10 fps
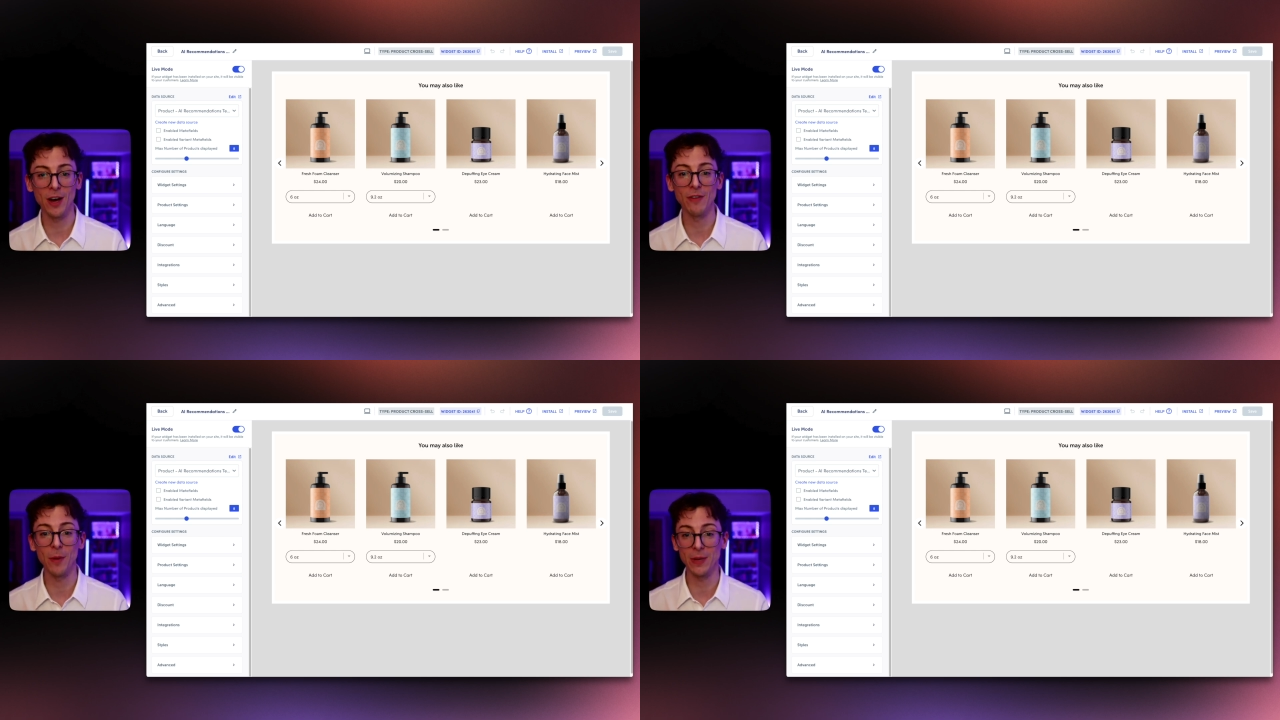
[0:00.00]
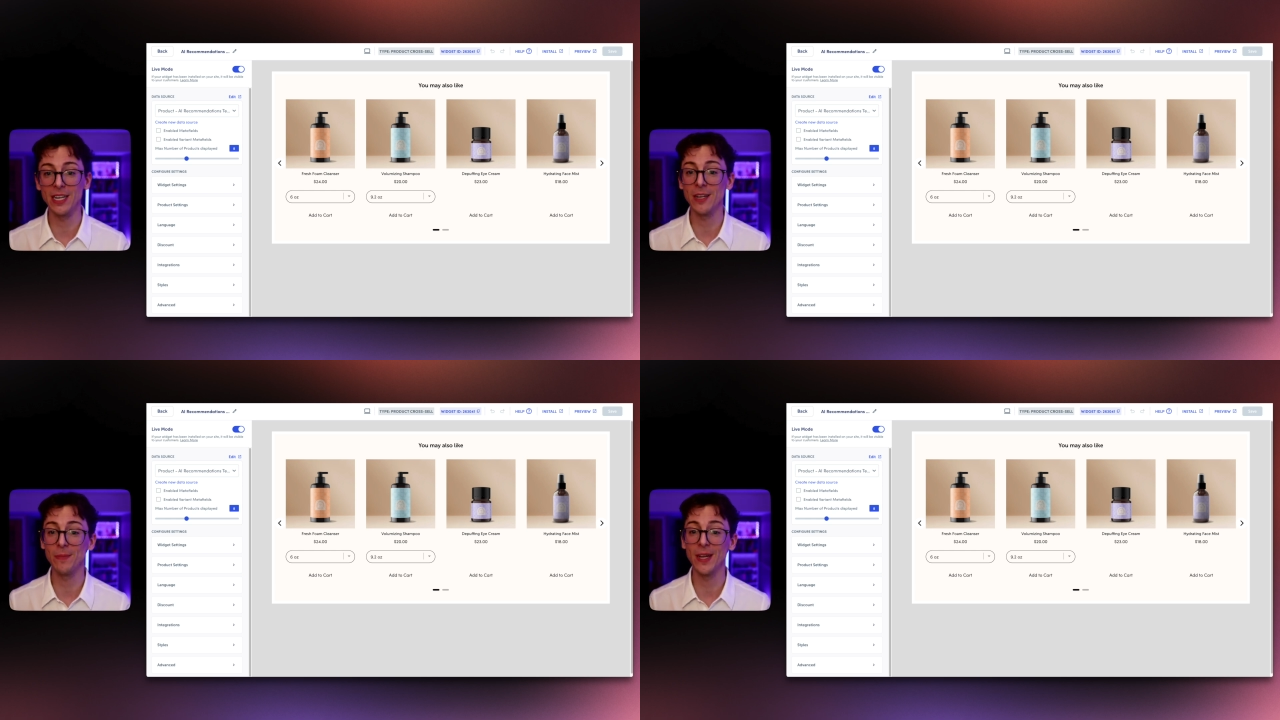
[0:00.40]
of our
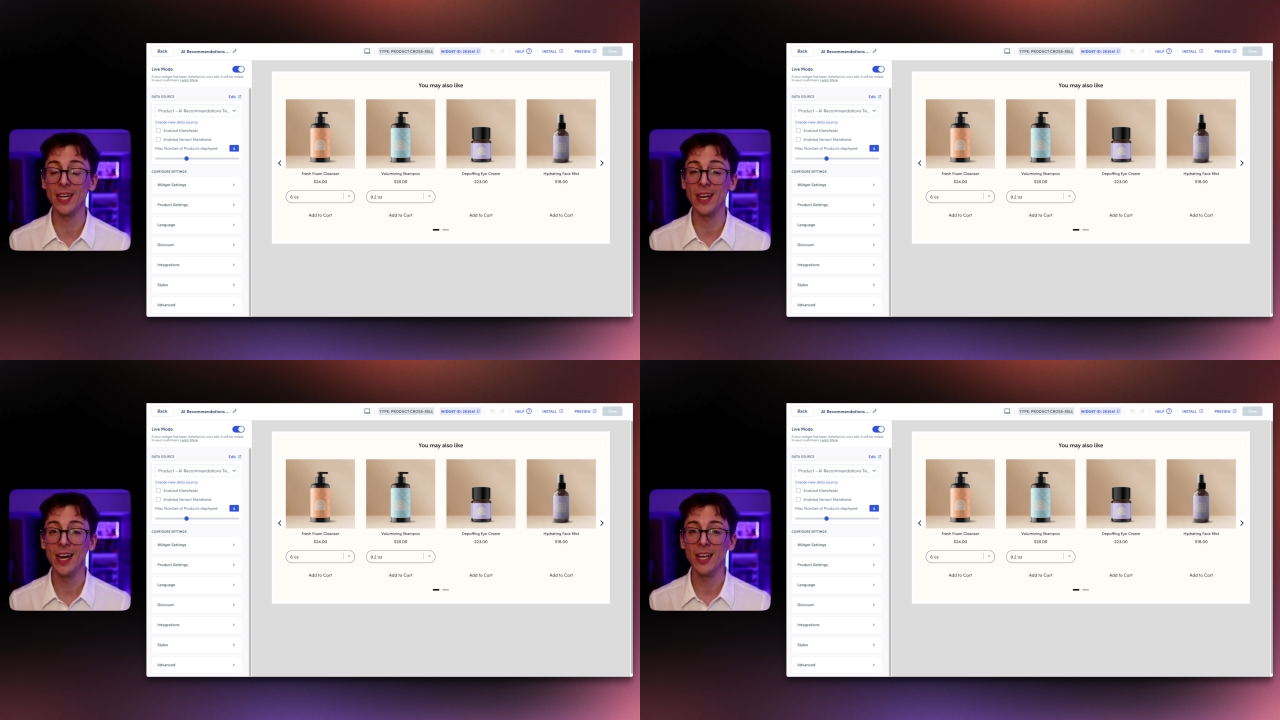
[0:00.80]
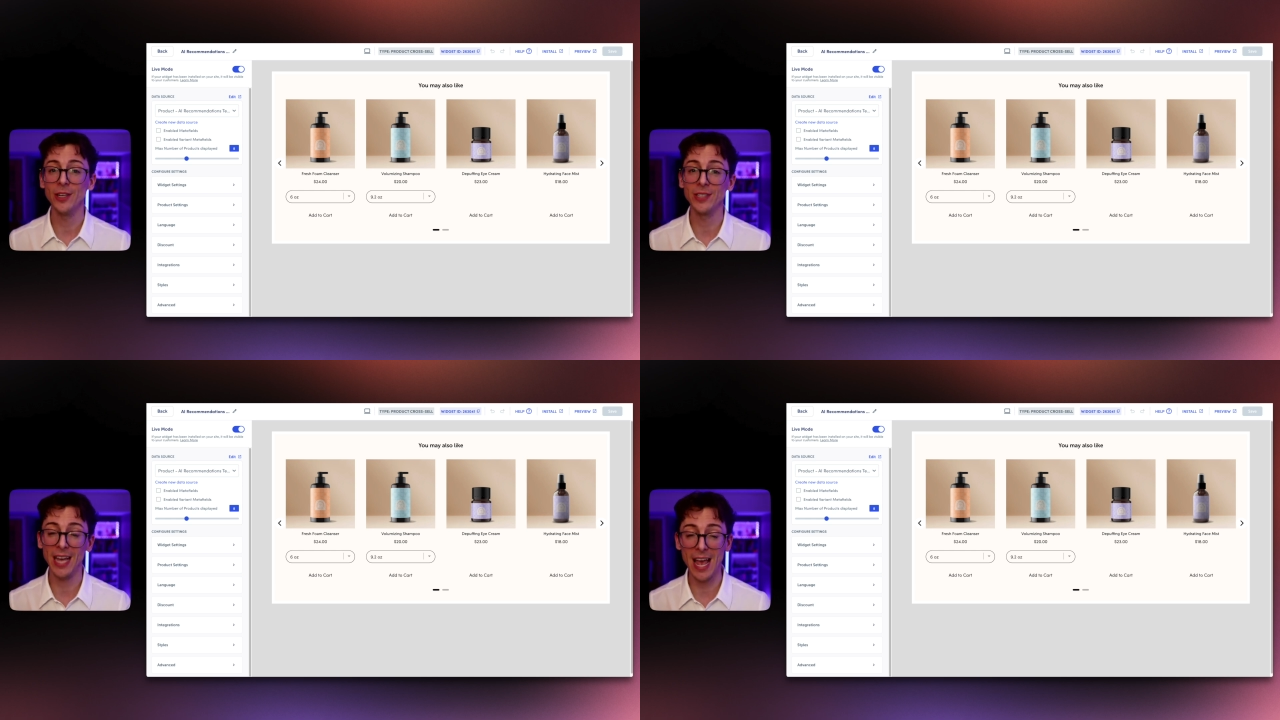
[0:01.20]
PDP
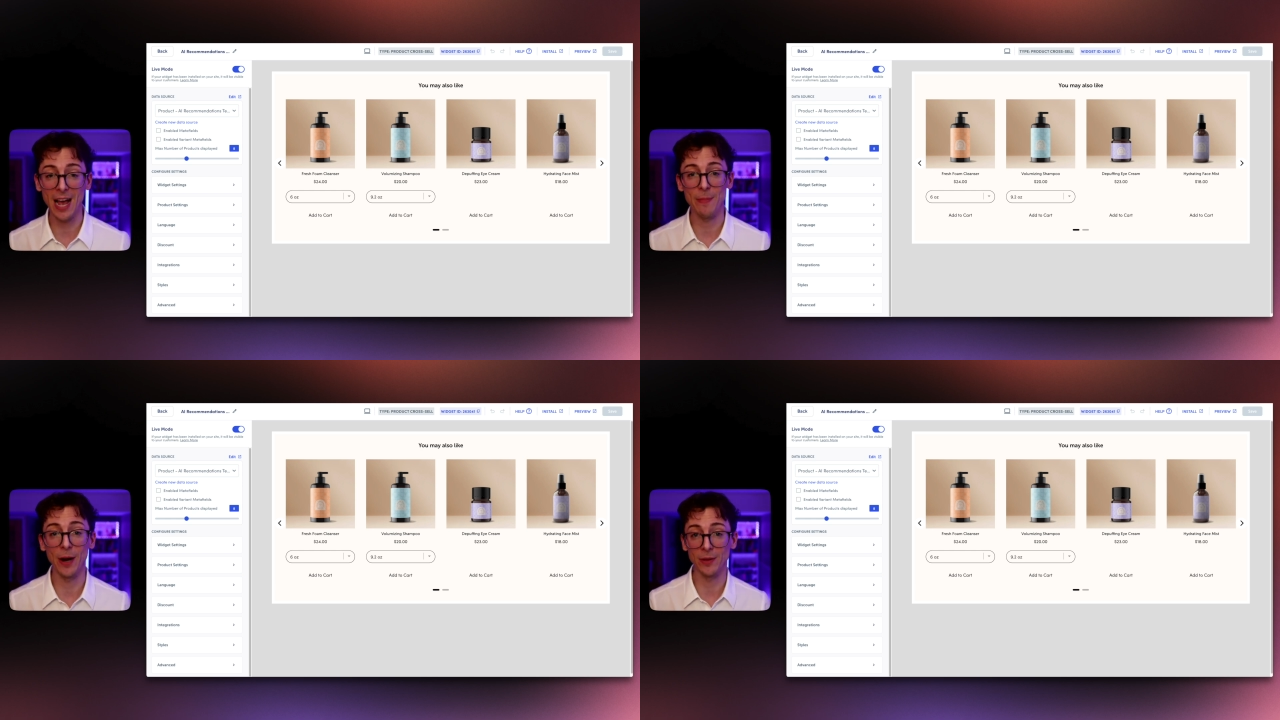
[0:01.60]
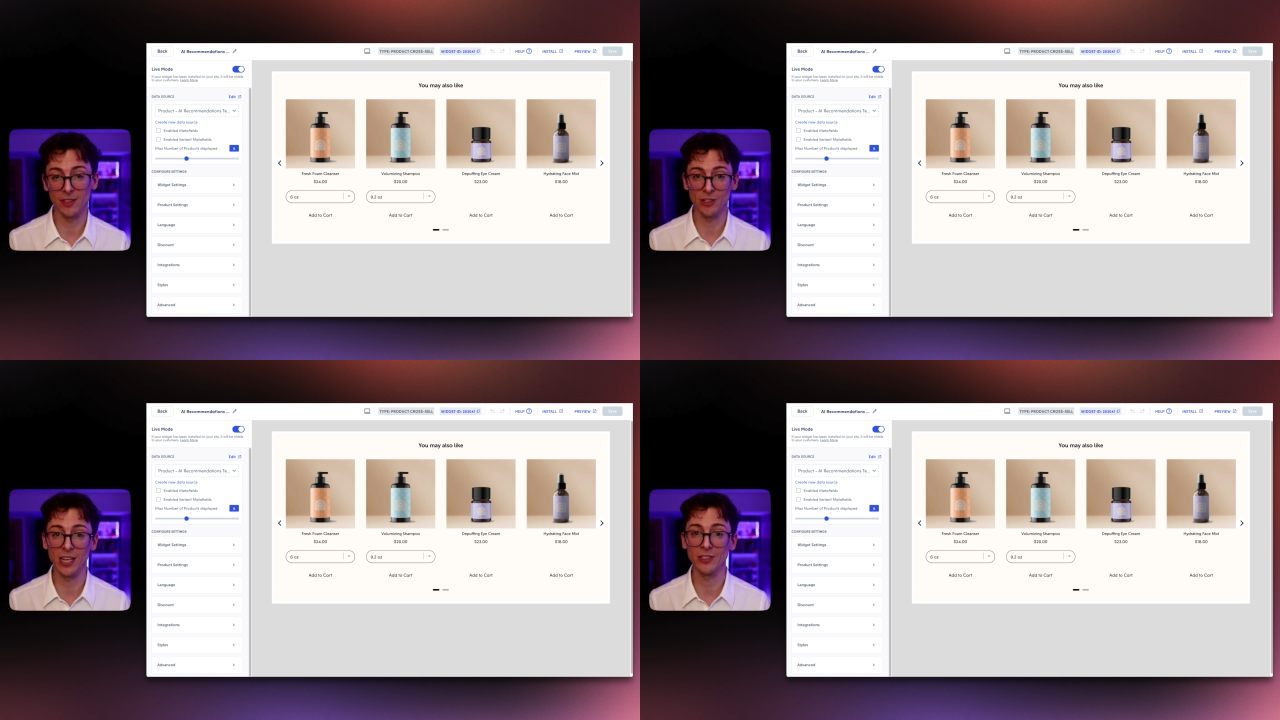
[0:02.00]
using AI-powered
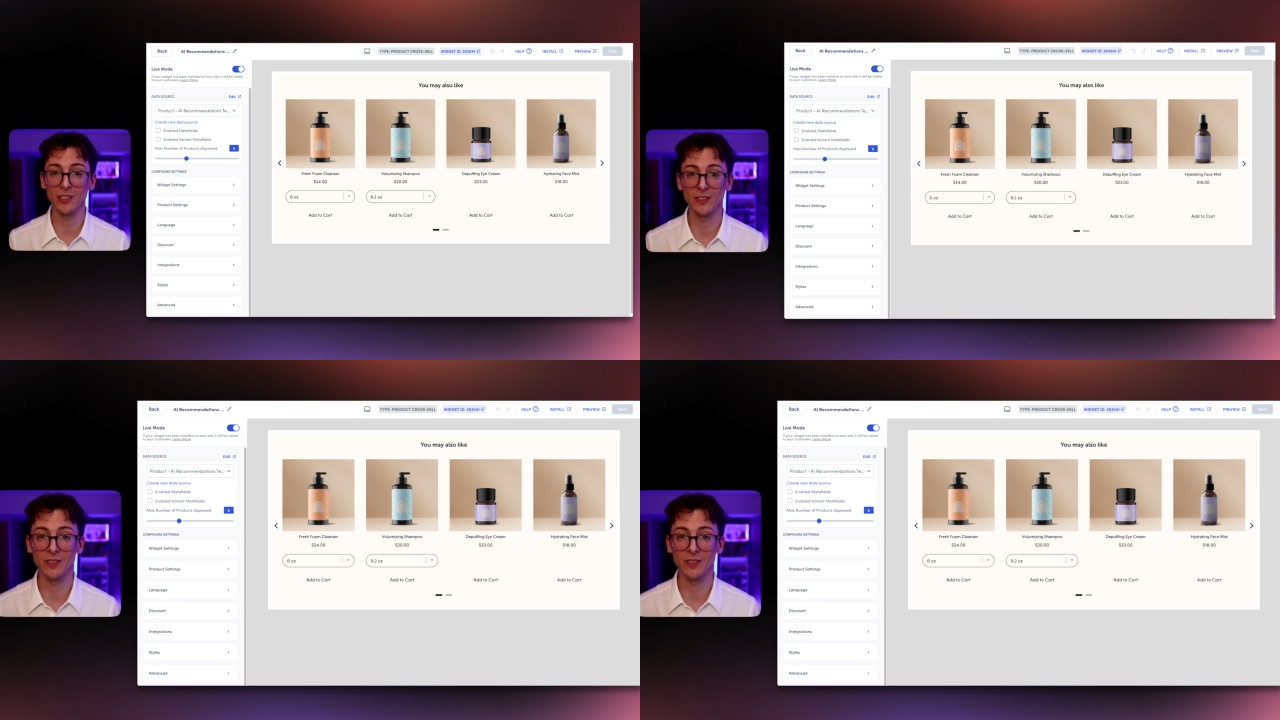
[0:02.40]
suggestions.